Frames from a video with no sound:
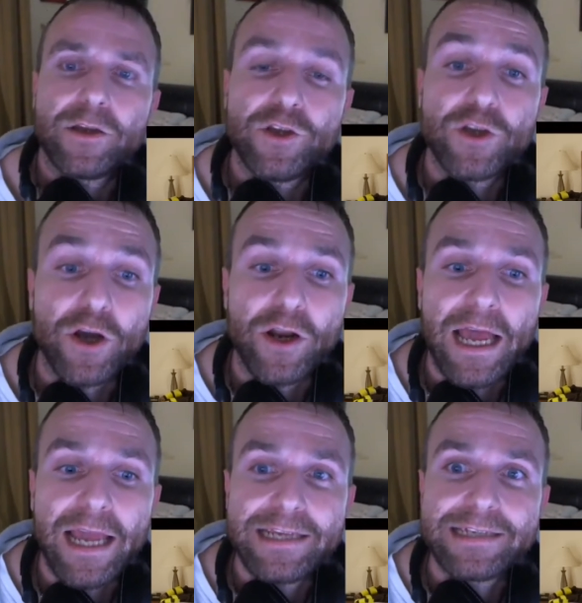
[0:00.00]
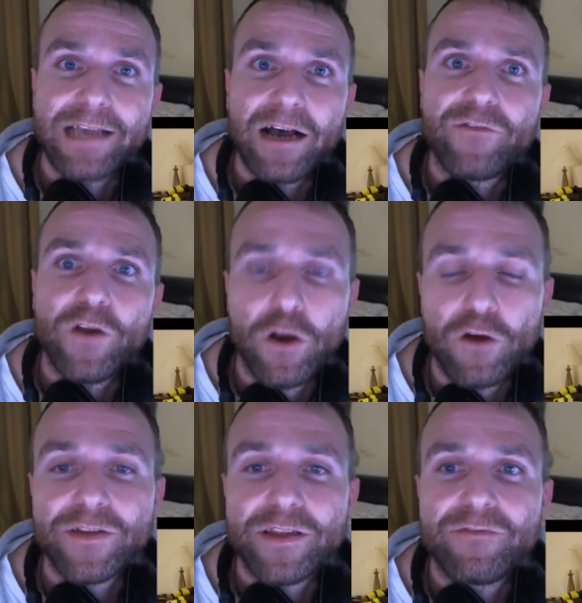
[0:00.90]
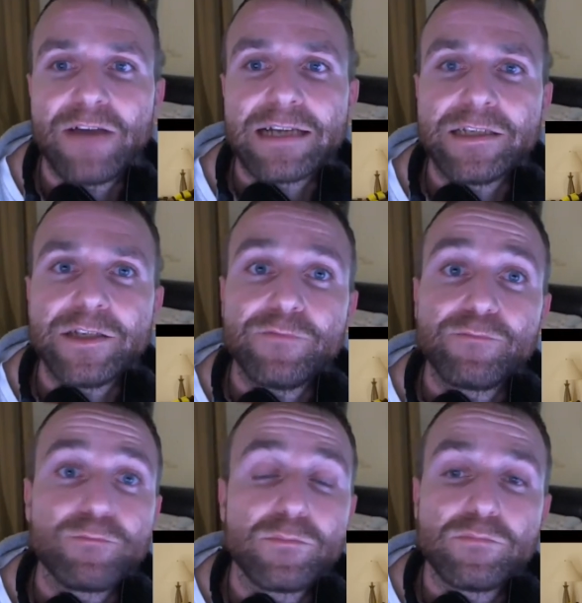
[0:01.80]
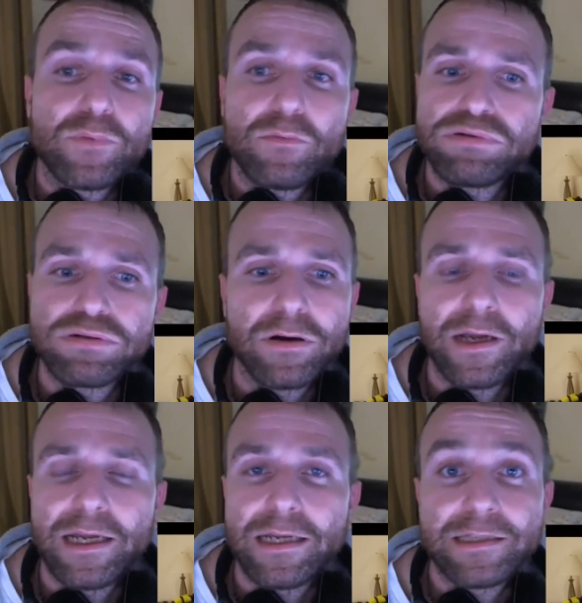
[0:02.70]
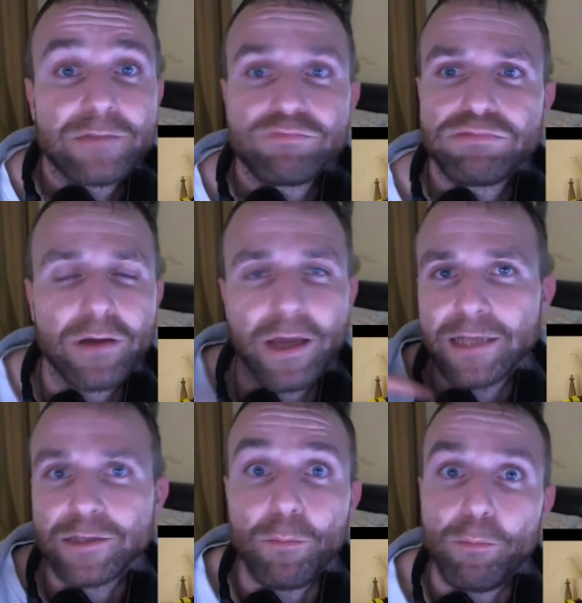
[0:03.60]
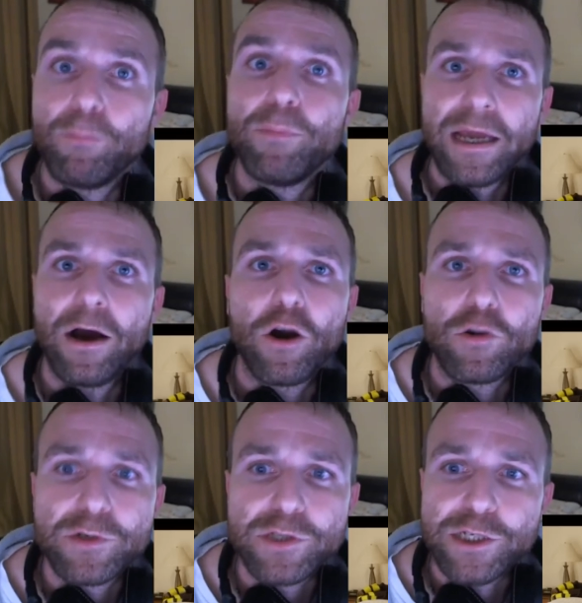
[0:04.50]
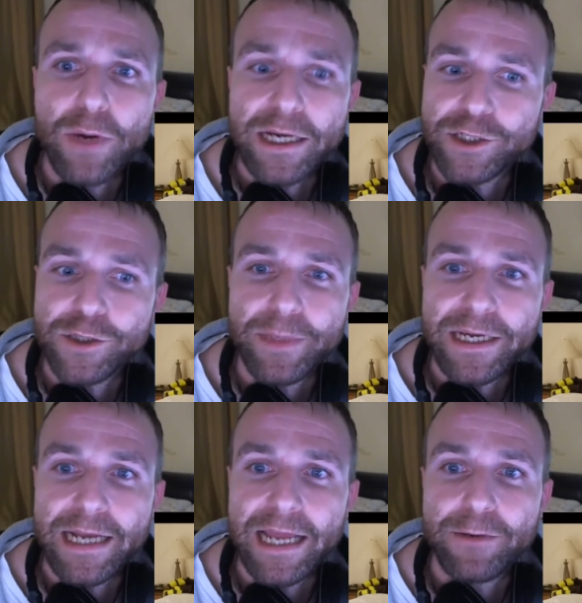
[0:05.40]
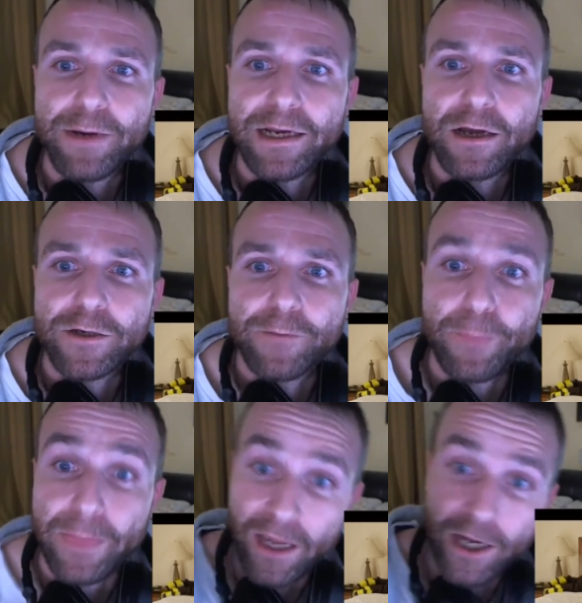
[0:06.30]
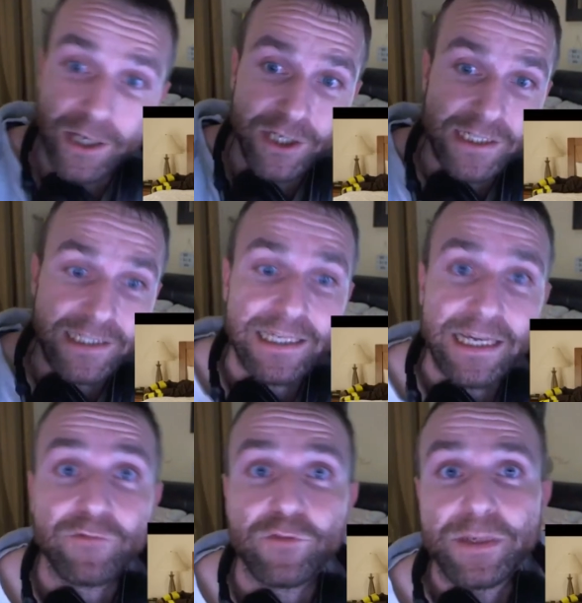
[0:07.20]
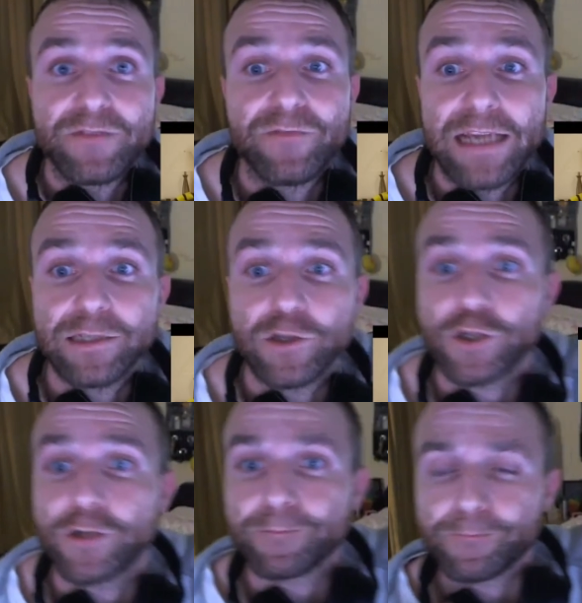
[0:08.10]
you're gonna hate yourself for loving the fact that you. It's, it's a be a horrible situation to be in anyway, like, and you can see it from his face, look.